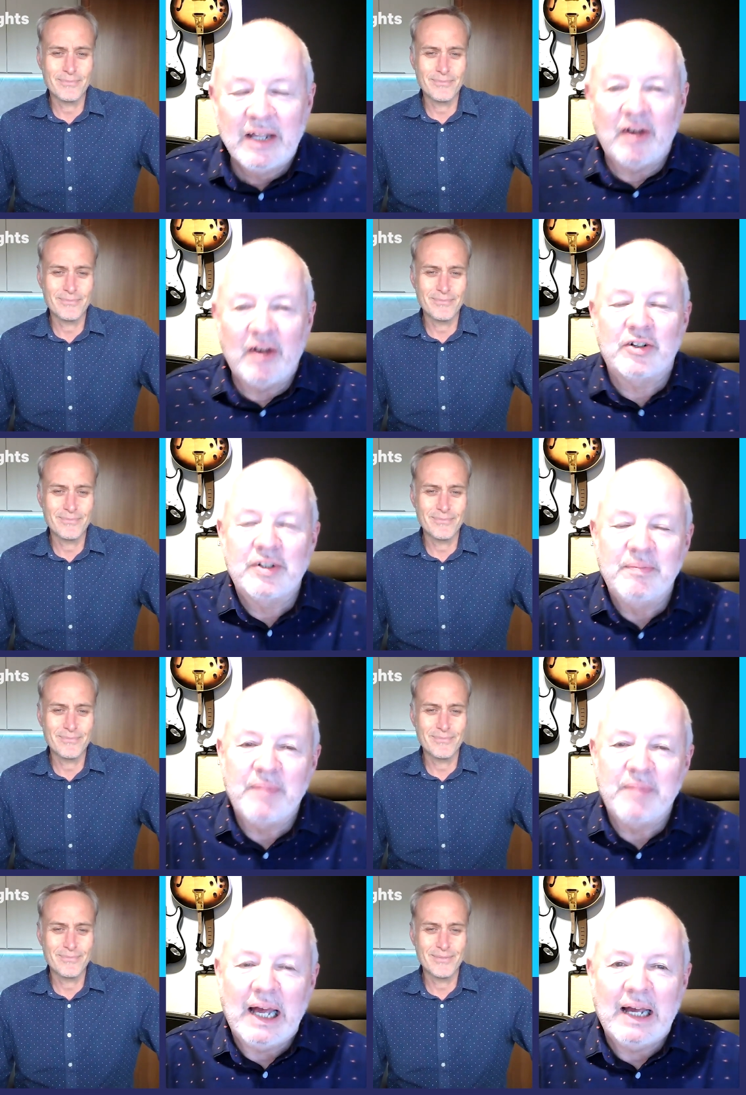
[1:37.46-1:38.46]
Speaker 1: Gosh,
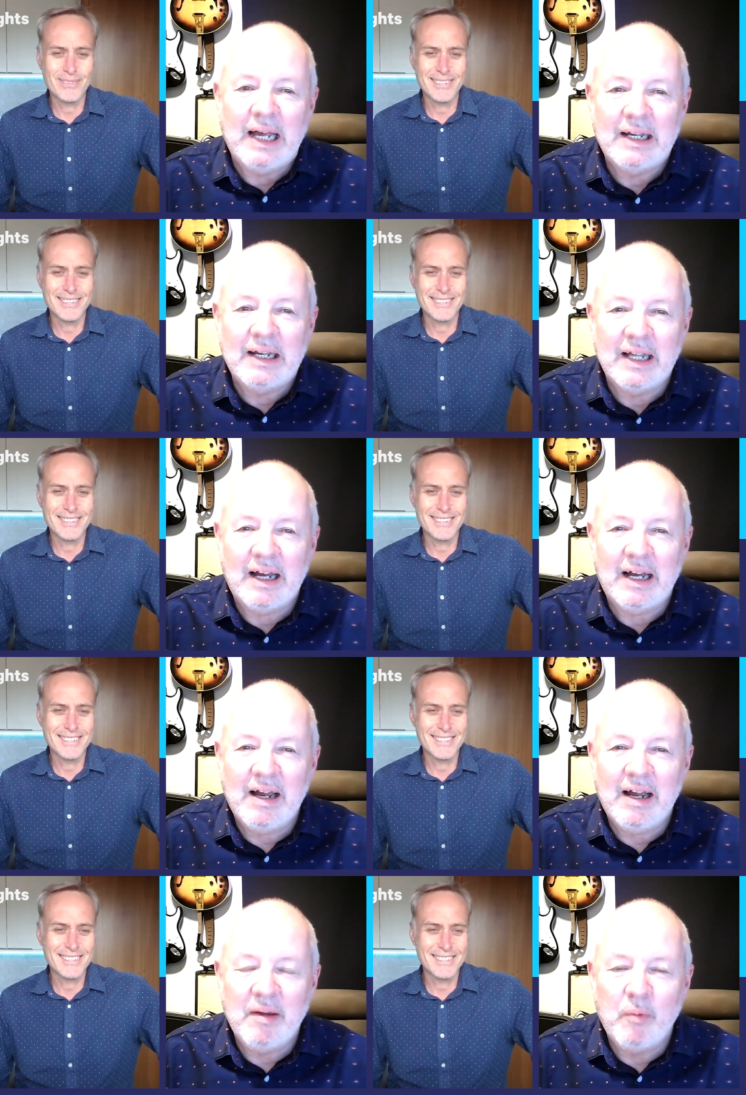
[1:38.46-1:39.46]
uh,
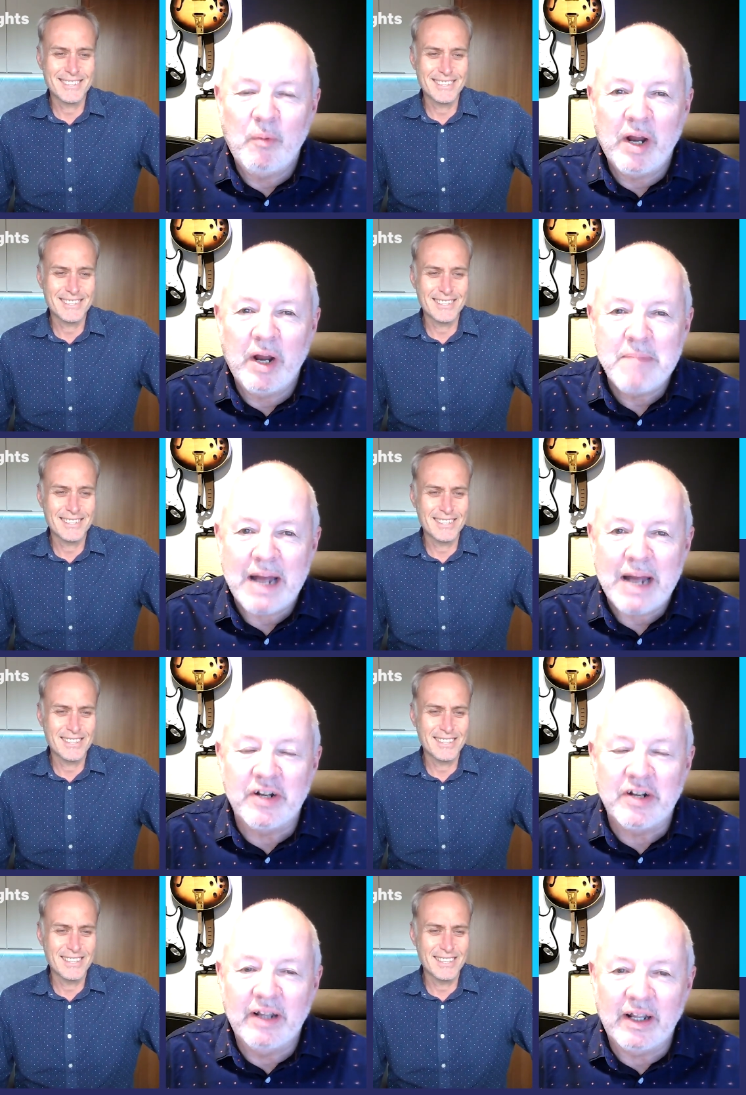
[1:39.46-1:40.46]
I would
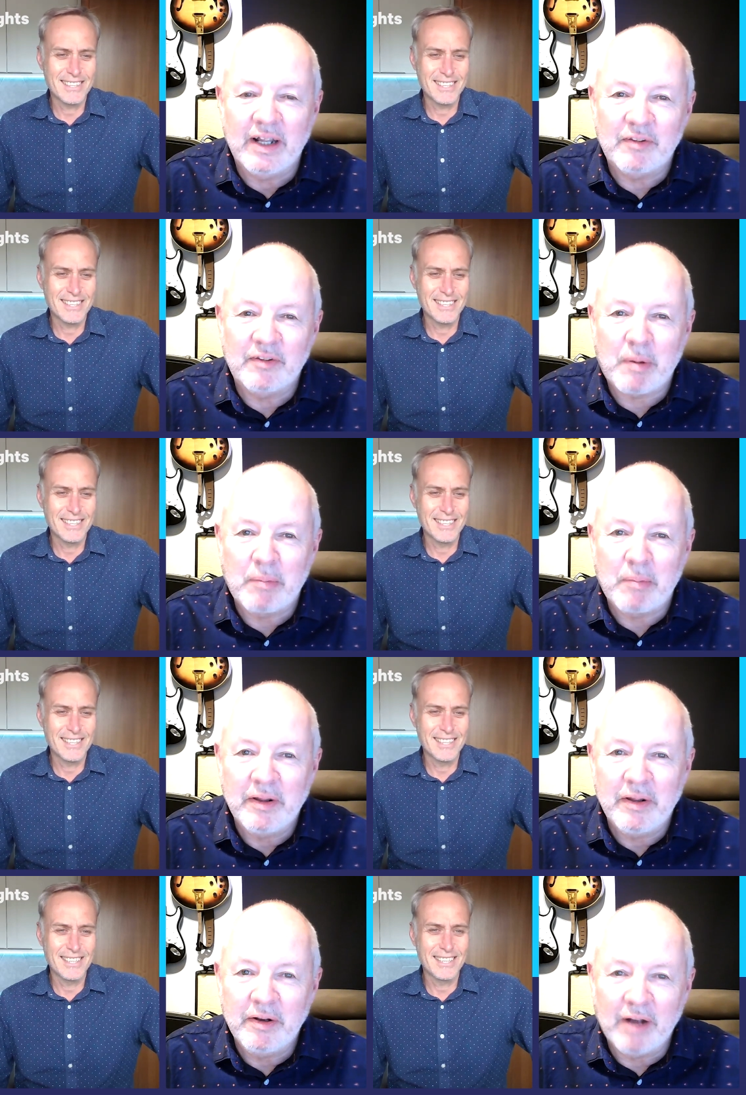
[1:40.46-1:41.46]
imagine that it's probably
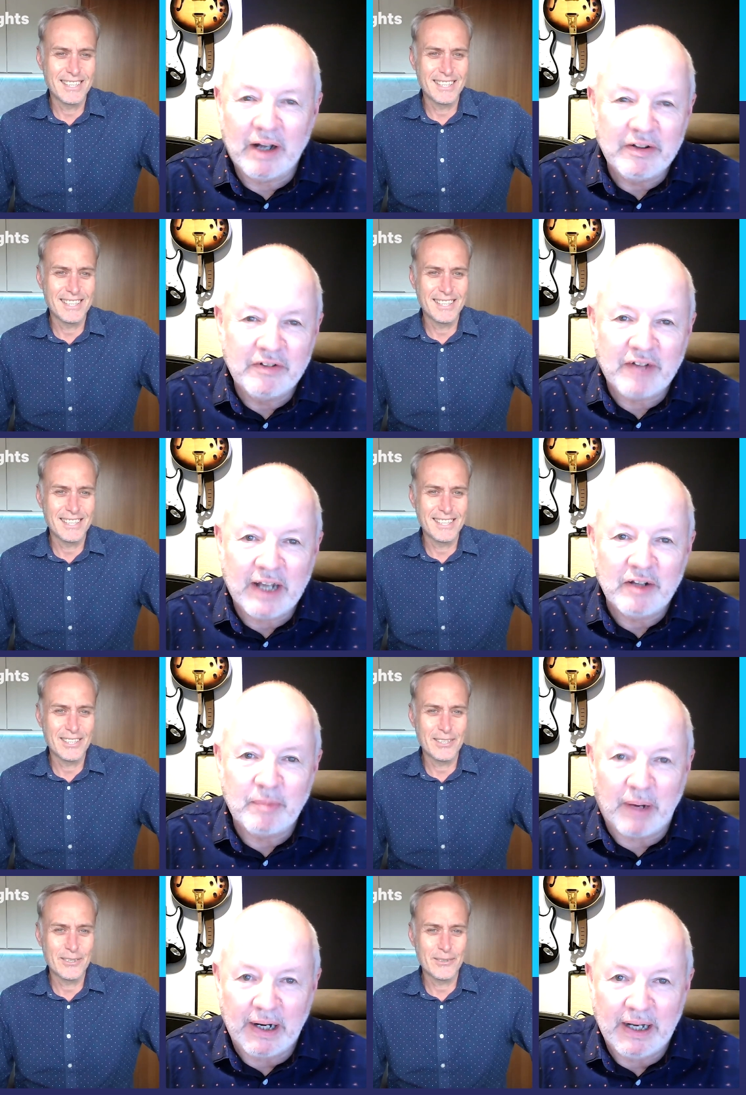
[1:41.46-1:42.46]
the United States
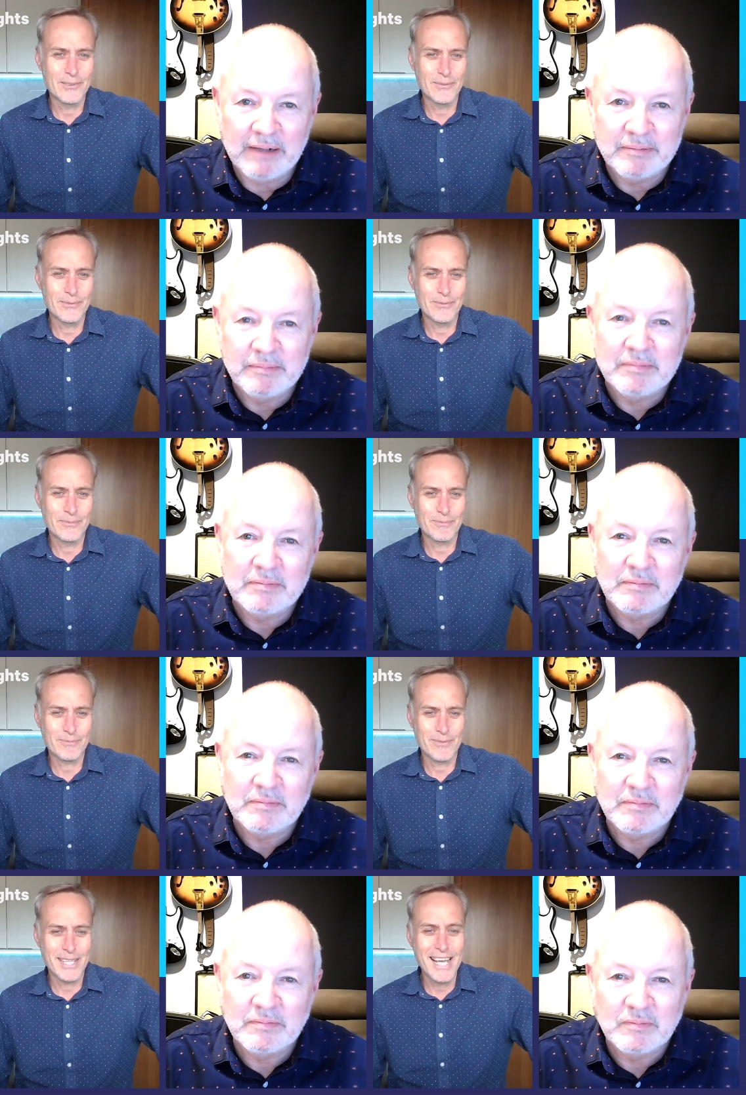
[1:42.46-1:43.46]
by now.
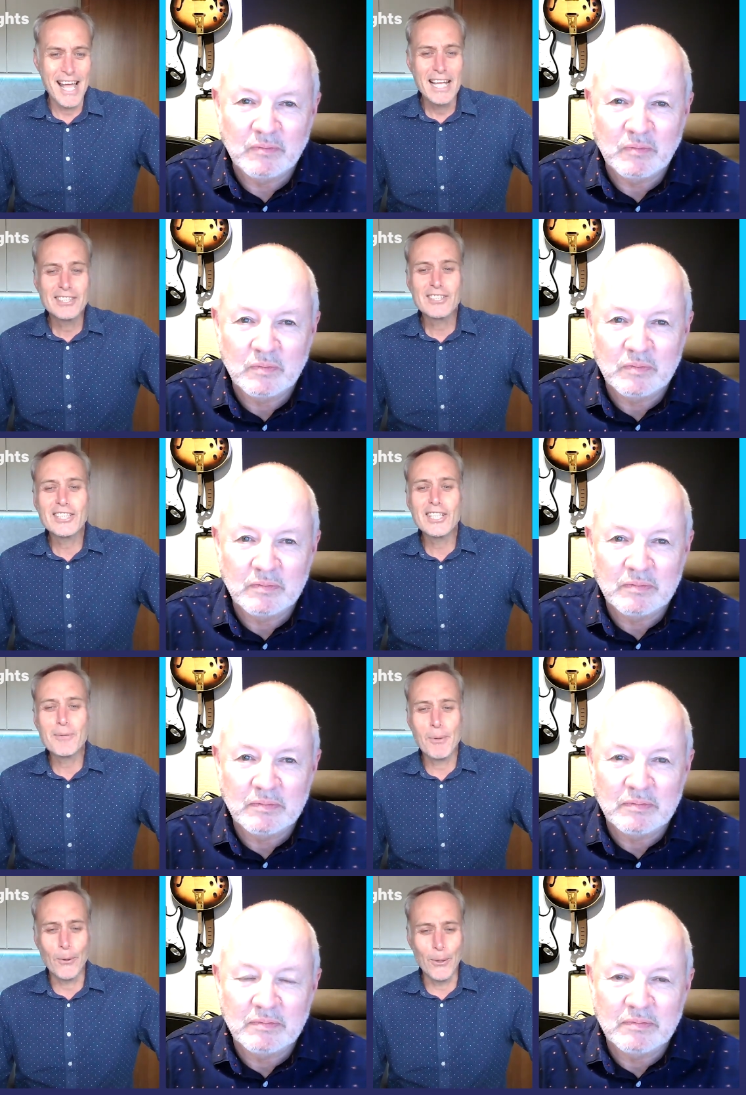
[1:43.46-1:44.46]

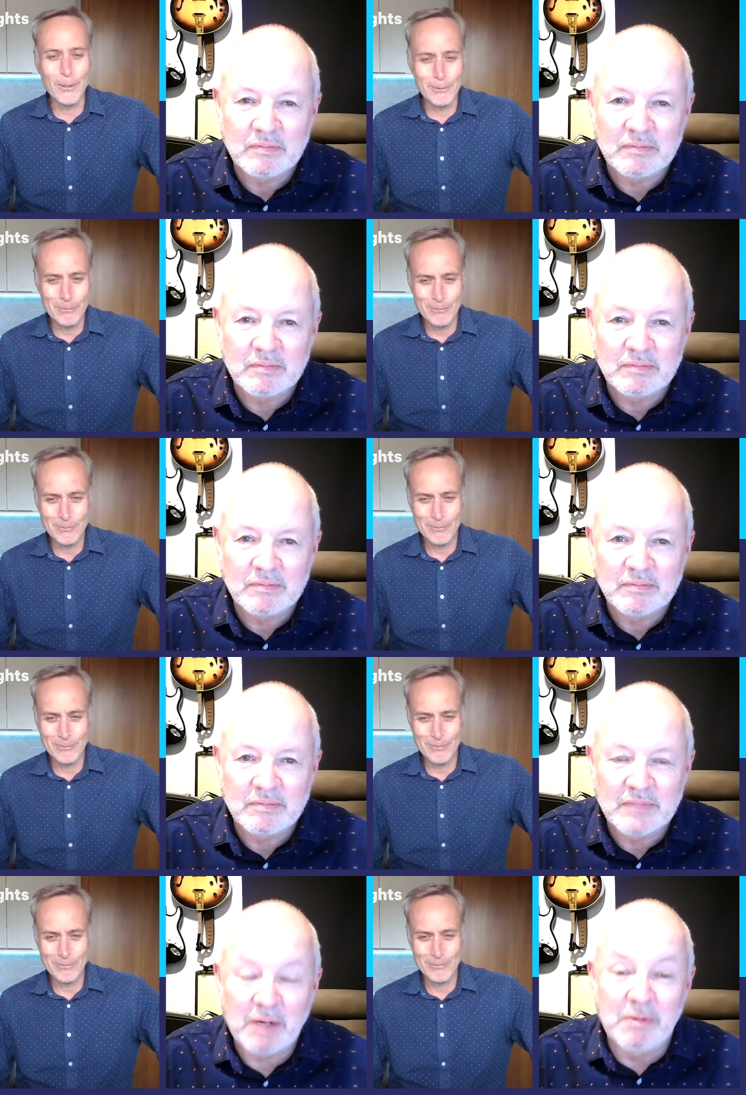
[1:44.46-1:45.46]
Singapore.
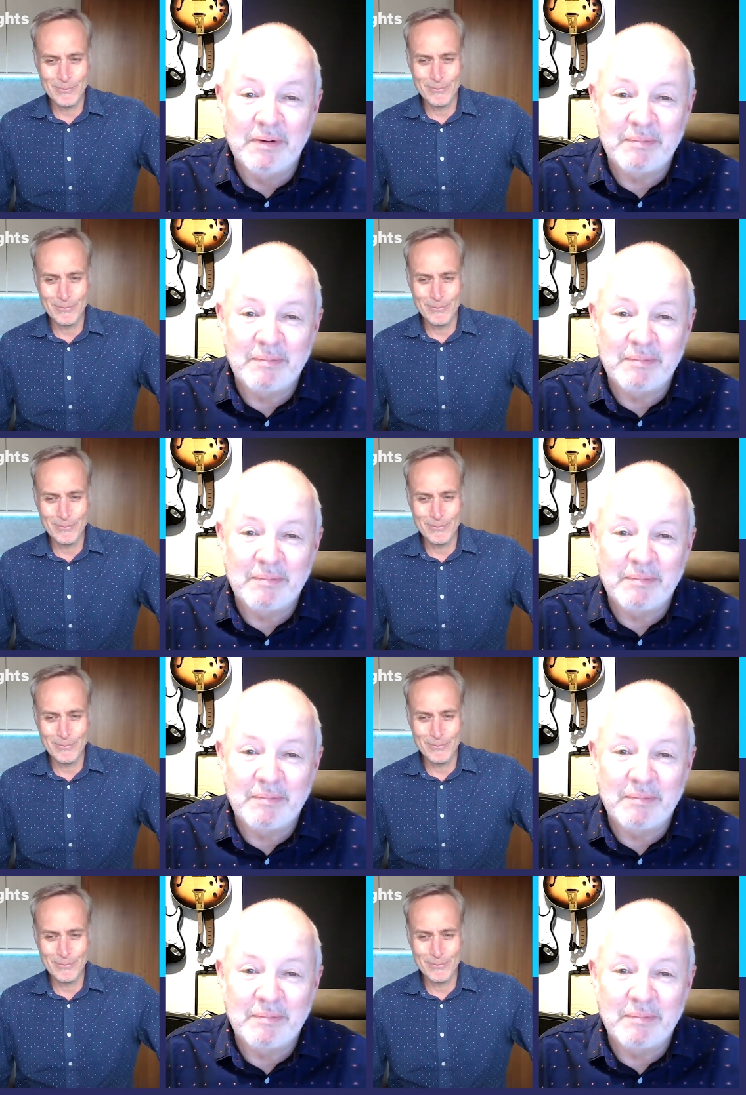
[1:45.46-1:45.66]
Oh,